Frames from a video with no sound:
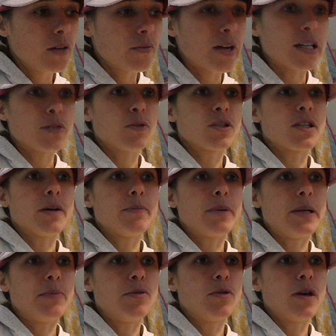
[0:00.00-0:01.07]
That's what some
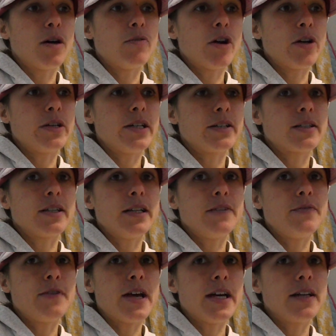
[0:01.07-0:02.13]
people erroneously
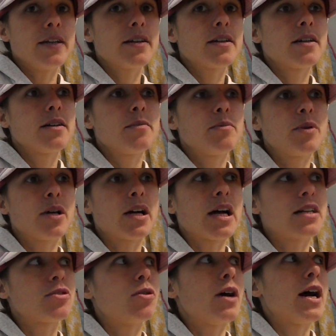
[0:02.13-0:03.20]
think, but
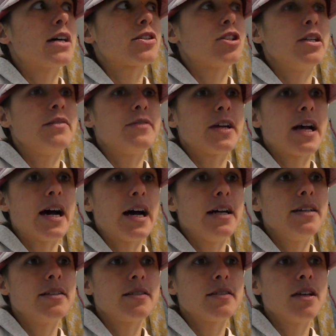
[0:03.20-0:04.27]
that's not actually the
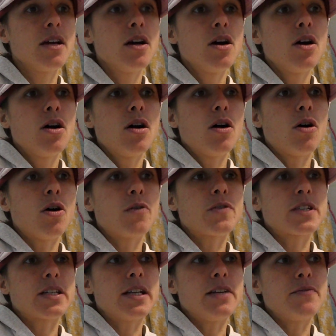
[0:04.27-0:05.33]
case.
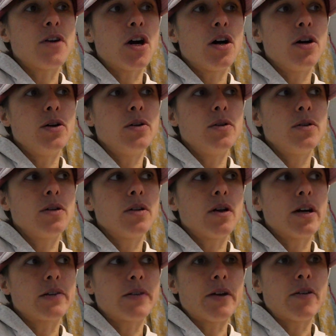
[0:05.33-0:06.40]
Obviously, though,
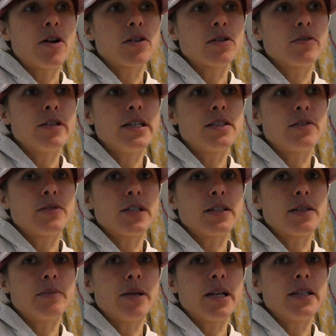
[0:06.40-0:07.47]
like, there are degrees of
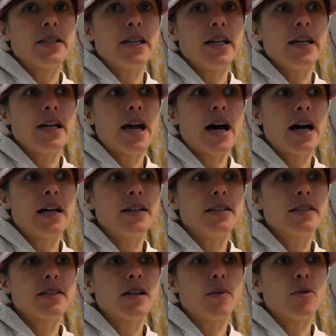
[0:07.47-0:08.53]
disability,
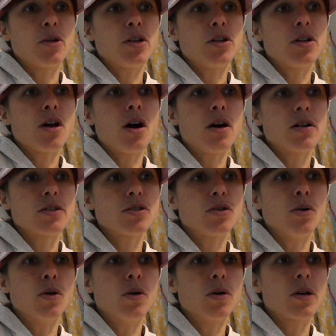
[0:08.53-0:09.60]
and someone who can't
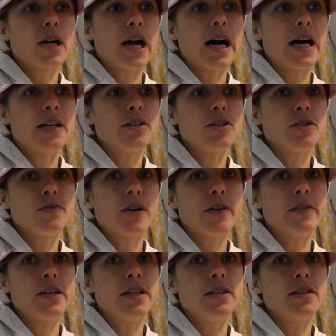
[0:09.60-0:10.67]
talk and
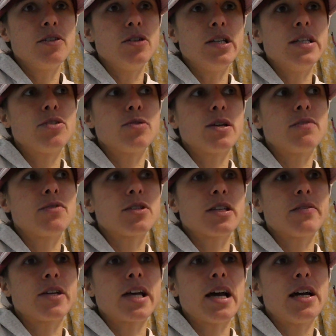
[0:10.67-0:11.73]
who needs
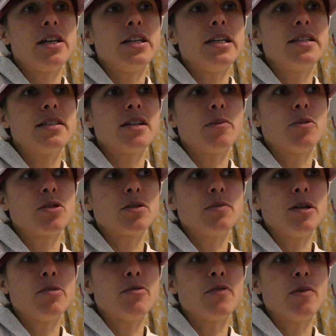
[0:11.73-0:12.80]
24/7 care, who needs someone to
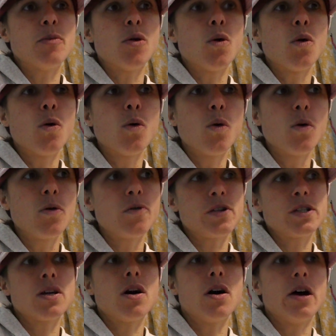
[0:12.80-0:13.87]
be with them all the
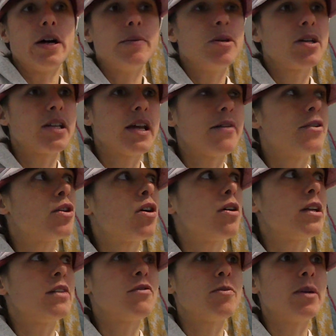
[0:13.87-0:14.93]
time, you
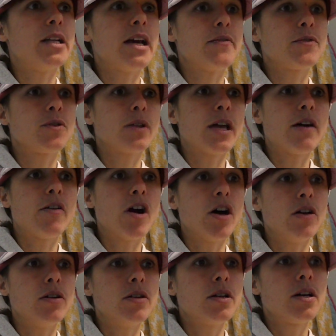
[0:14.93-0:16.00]
can't even be left on their
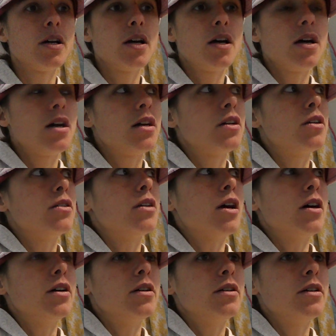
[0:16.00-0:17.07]
own, you
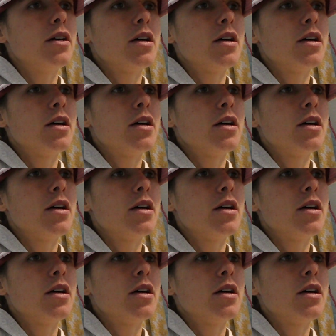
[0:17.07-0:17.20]
know,